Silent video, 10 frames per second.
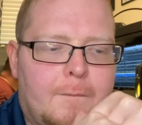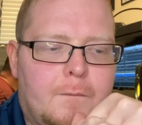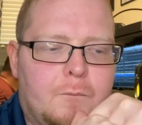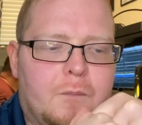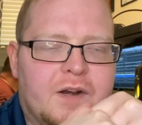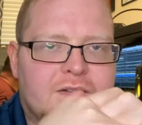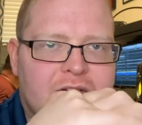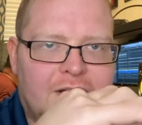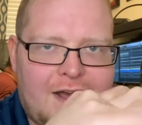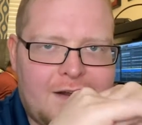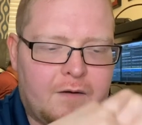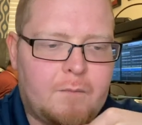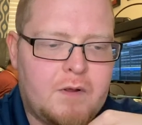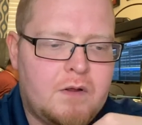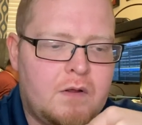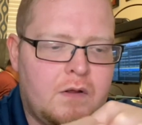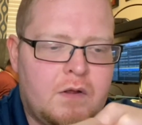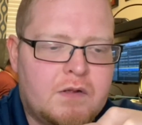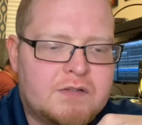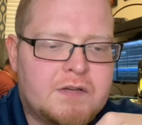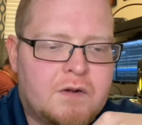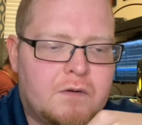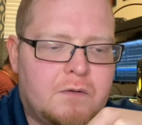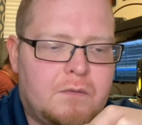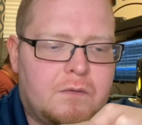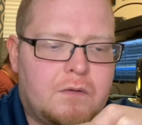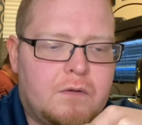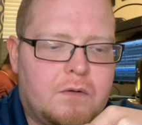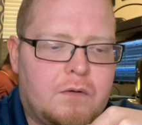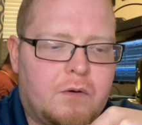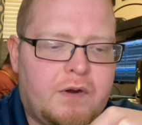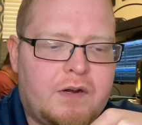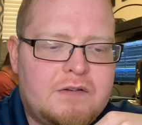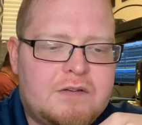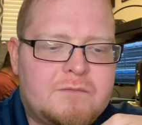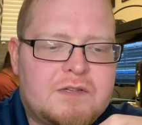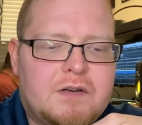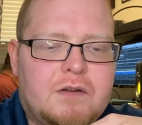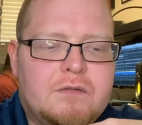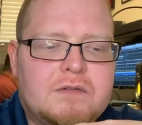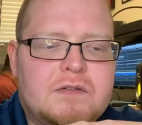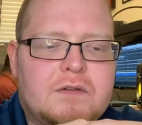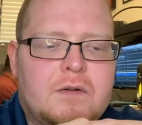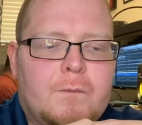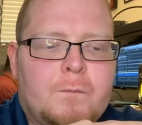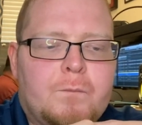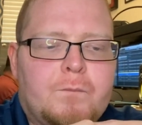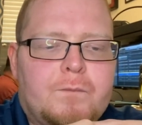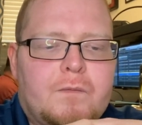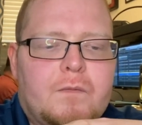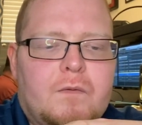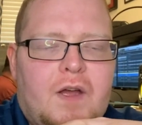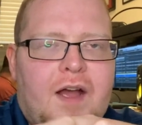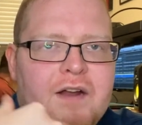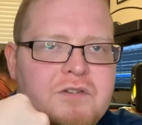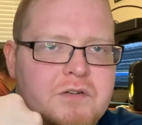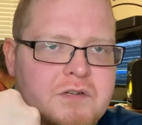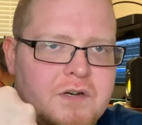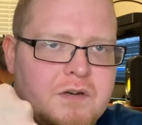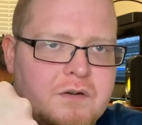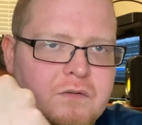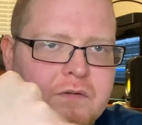But it's an atom. So organisms can use hydrogen or